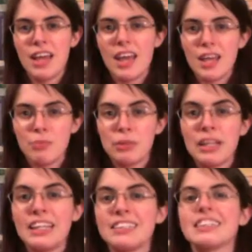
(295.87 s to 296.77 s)
a
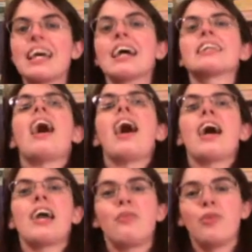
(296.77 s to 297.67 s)
plate stacked
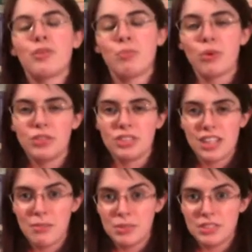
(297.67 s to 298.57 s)
high with moral
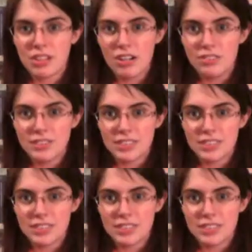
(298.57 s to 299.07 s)
dilemmas all of a